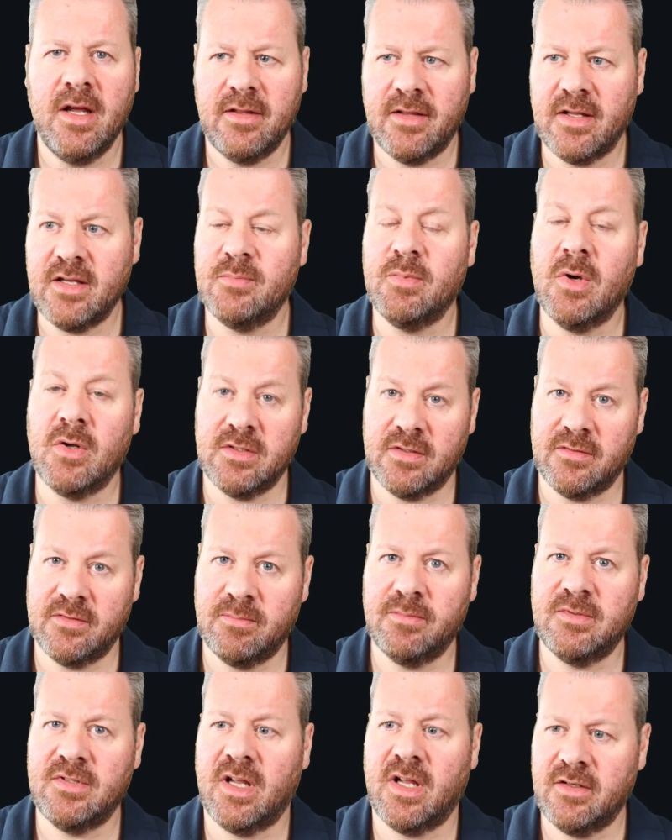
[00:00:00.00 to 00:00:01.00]
These bones
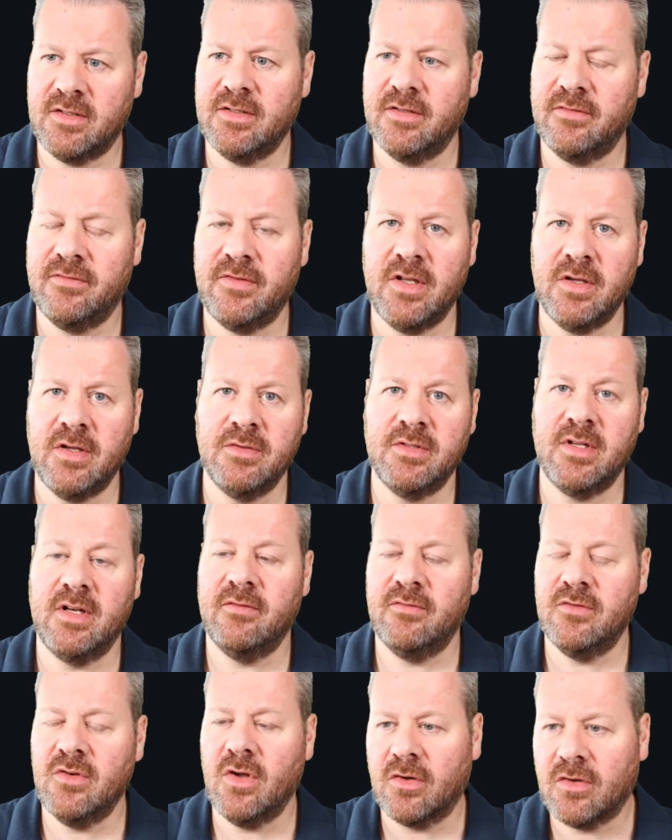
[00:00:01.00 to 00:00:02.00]
have started to fuse, and
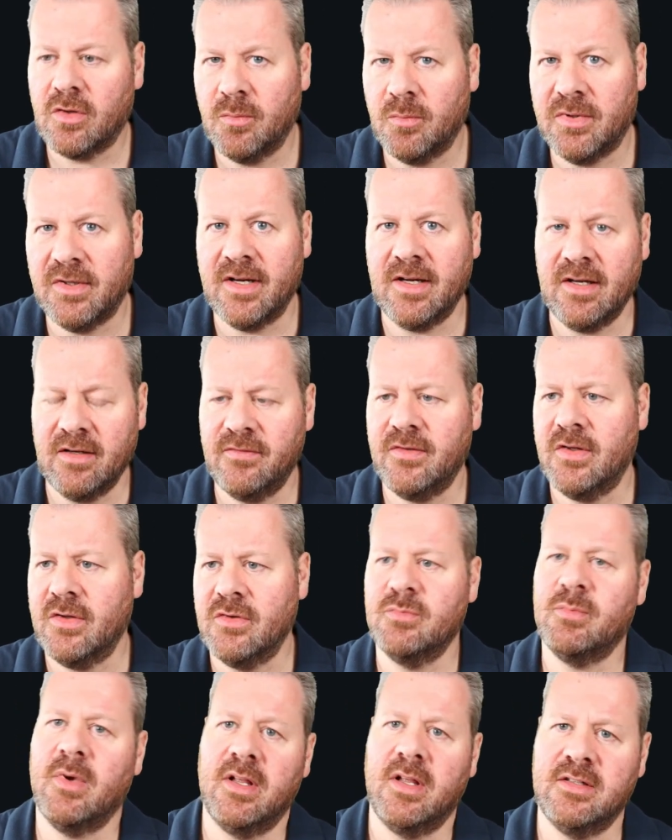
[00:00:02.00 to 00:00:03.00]
if not completely
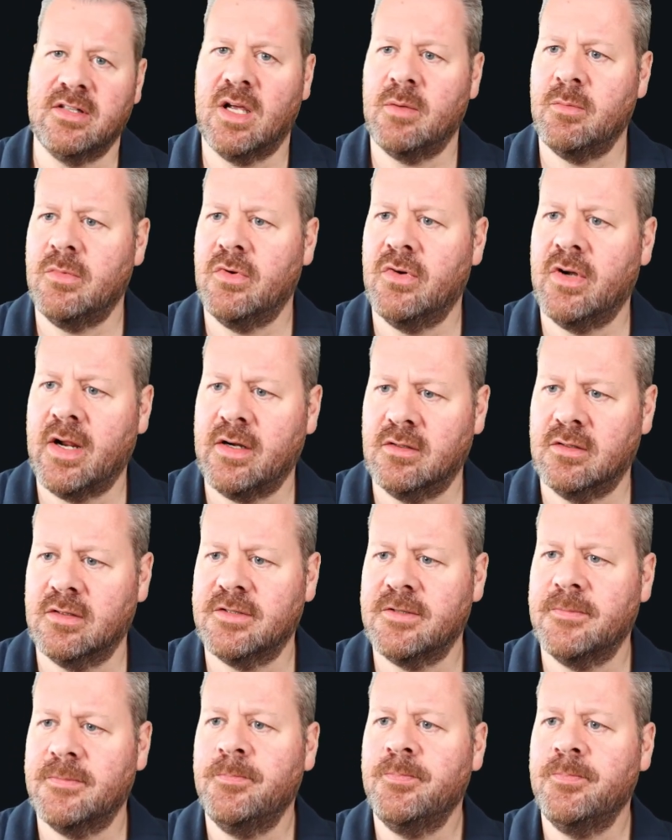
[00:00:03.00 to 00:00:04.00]
fused by the time you're an adult.